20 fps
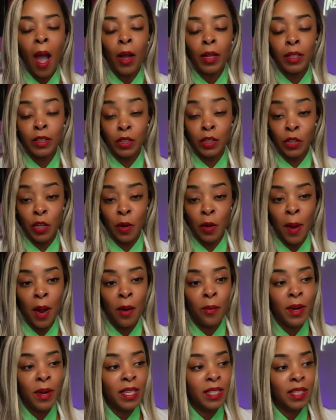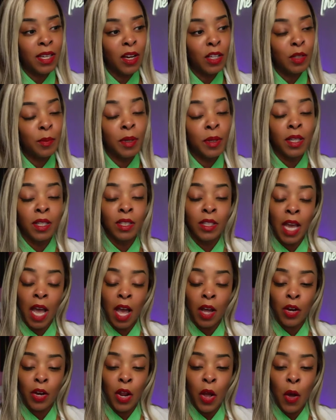during my research, because
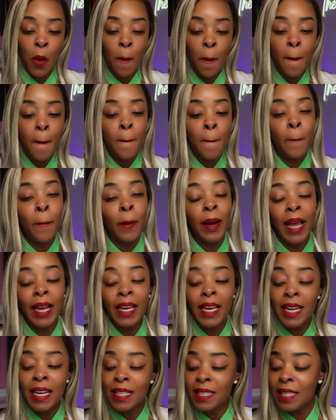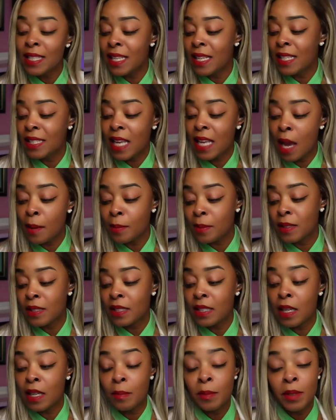y'all know when I get into these types of
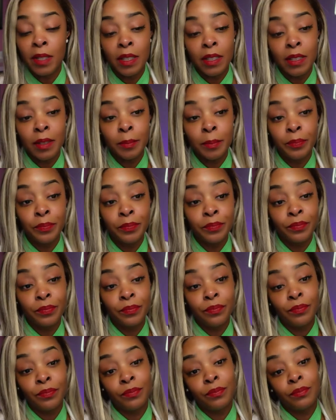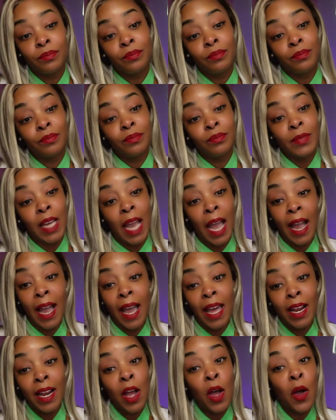subjects. I
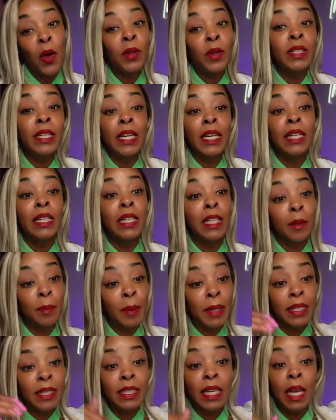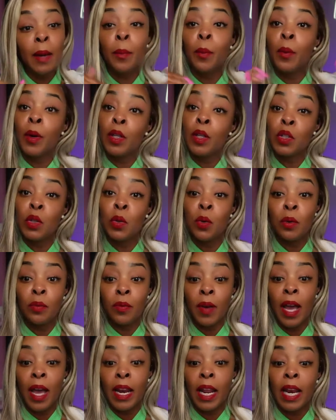gotta go and dig a little bit deeper into it,
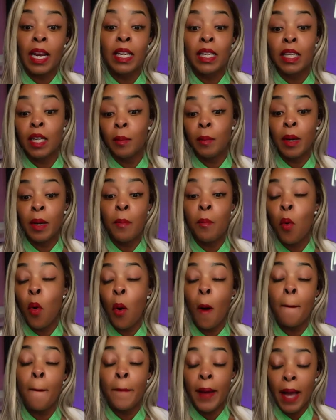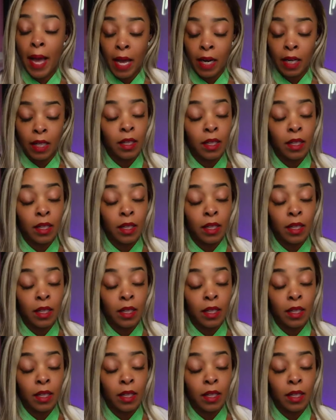find out a little bit more about it.